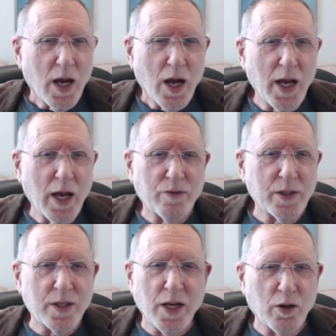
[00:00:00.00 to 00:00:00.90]
I have a
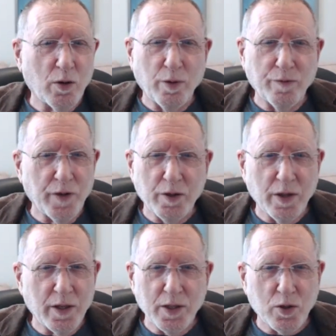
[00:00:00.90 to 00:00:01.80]
terrible fear
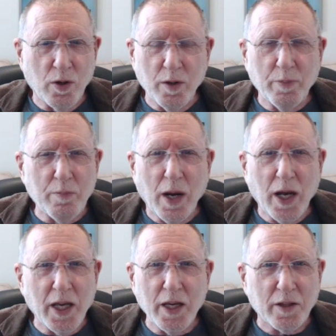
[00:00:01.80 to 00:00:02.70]
that it's going to be
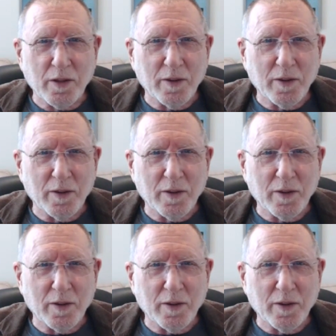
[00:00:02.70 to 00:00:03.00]
my hit.